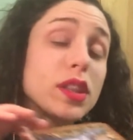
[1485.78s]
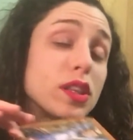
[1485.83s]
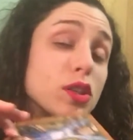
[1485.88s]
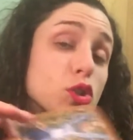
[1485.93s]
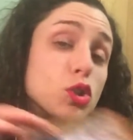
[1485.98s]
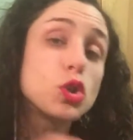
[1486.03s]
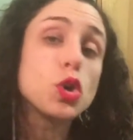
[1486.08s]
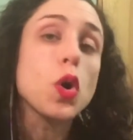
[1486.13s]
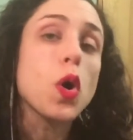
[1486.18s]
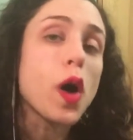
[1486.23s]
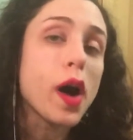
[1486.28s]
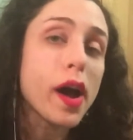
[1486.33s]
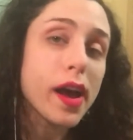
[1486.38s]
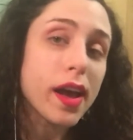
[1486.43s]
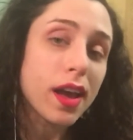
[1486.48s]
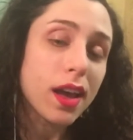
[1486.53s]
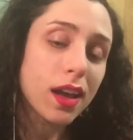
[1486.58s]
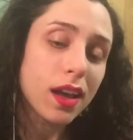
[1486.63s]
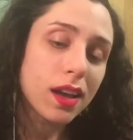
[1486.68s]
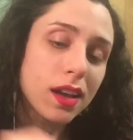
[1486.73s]

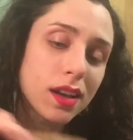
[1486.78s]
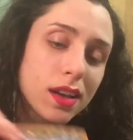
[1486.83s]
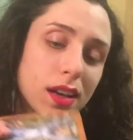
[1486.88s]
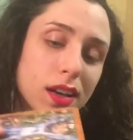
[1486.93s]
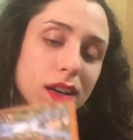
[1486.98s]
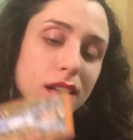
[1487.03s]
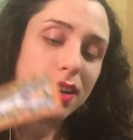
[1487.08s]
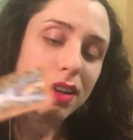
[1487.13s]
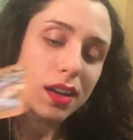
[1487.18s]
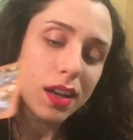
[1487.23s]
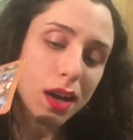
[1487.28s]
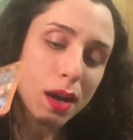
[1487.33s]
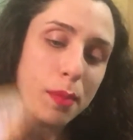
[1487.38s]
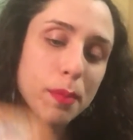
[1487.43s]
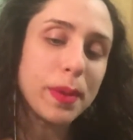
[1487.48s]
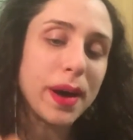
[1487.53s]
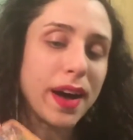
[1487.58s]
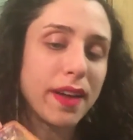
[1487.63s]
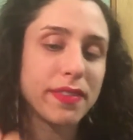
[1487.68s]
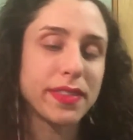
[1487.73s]
joy
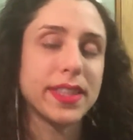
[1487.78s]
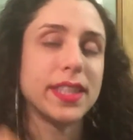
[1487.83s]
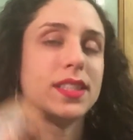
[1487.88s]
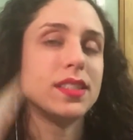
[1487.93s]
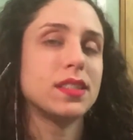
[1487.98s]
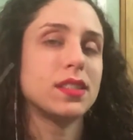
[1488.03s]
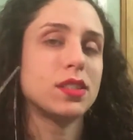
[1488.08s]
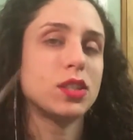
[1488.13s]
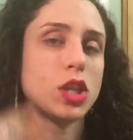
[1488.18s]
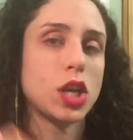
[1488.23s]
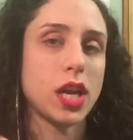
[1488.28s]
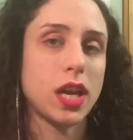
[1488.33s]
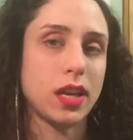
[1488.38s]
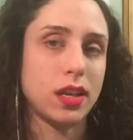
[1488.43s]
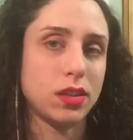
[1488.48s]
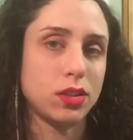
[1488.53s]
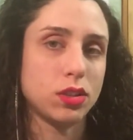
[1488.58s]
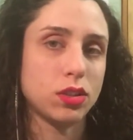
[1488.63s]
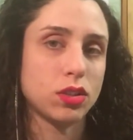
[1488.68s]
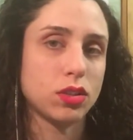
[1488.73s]
about this
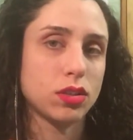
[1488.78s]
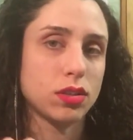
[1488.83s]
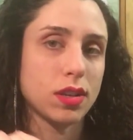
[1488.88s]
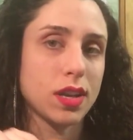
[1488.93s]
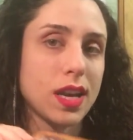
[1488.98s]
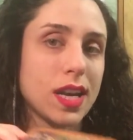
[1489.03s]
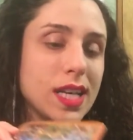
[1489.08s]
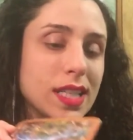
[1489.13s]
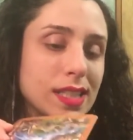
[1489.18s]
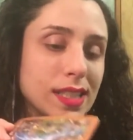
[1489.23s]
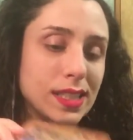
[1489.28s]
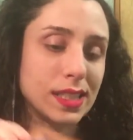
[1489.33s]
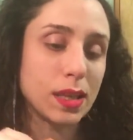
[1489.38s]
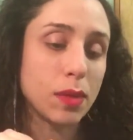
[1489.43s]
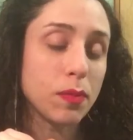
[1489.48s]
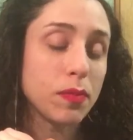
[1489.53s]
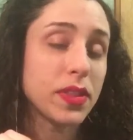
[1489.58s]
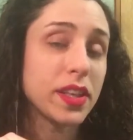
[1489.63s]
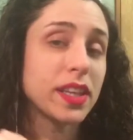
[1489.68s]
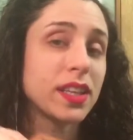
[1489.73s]
change.
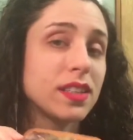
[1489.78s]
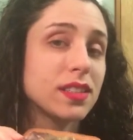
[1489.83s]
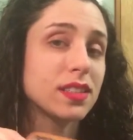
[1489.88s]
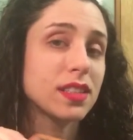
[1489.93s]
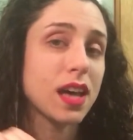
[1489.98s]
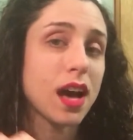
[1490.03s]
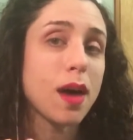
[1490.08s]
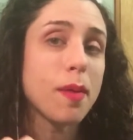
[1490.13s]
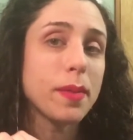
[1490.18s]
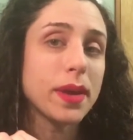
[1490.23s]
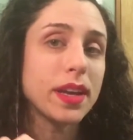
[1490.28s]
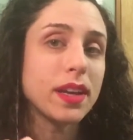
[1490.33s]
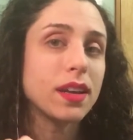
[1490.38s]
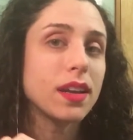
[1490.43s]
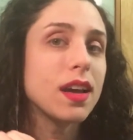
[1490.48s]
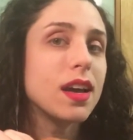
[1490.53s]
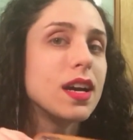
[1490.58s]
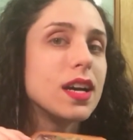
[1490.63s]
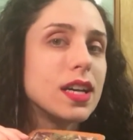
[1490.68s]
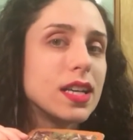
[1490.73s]
Something is coming.
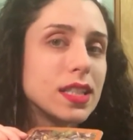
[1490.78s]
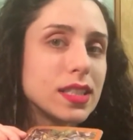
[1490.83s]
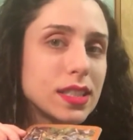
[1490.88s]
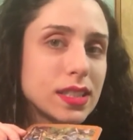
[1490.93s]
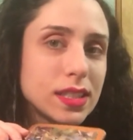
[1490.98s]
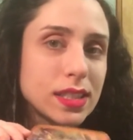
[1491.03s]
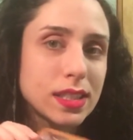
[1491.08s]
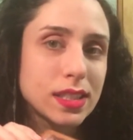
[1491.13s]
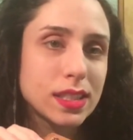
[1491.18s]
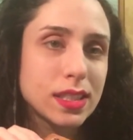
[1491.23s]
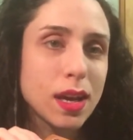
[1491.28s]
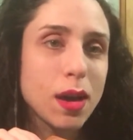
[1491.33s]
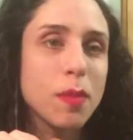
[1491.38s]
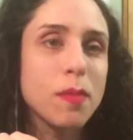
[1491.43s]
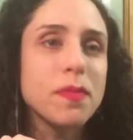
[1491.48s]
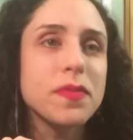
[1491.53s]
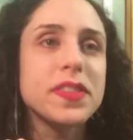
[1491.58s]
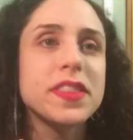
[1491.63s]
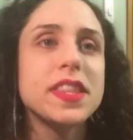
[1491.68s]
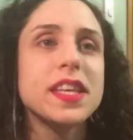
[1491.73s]

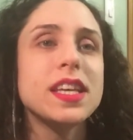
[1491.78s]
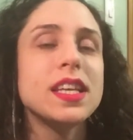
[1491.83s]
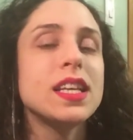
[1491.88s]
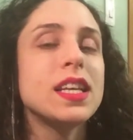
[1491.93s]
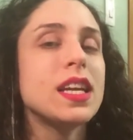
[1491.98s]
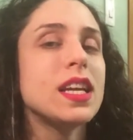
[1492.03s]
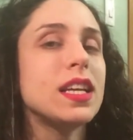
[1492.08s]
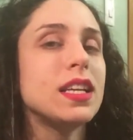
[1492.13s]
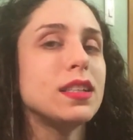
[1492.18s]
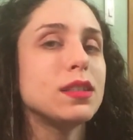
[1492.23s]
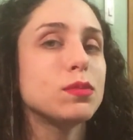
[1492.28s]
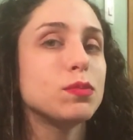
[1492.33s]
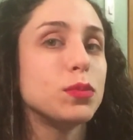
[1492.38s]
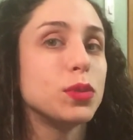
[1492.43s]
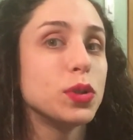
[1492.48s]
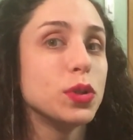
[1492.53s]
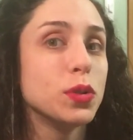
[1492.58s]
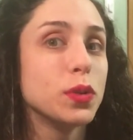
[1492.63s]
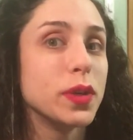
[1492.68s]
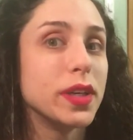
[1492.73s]
Something is
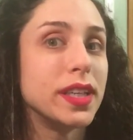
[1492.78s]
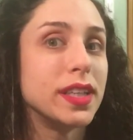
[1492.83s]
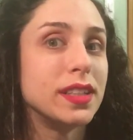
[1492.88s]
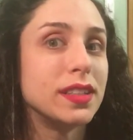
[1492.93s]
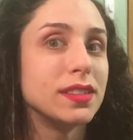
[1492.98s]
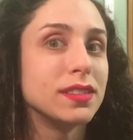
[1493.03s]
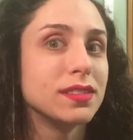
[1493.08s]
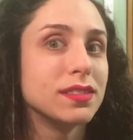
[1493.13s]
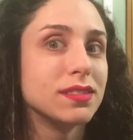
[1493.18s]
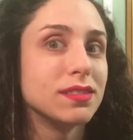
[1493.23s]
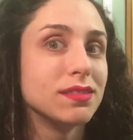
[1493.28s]
brewing.